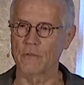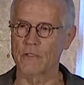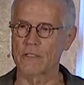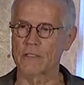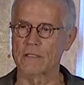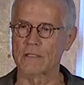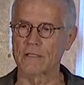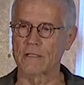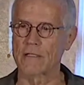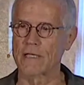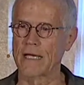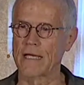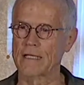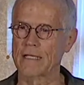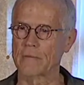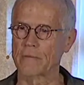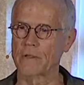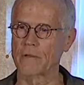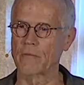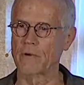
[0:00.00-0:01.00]
which is going to
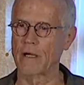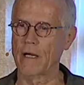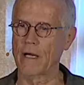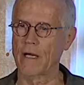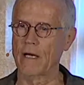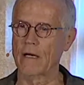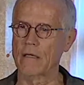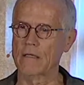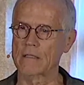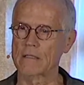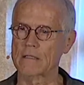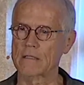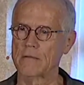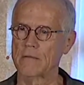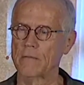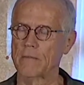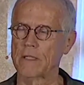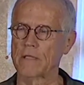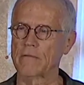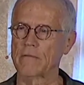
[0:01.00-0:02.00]
end up in the warehouse, you
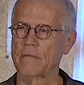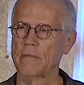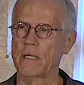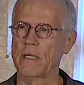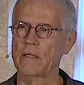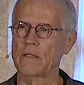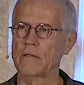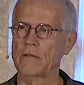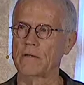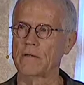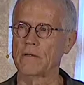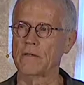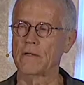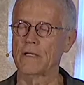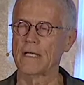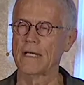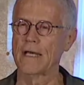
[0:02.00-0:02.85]
know, being remaindered.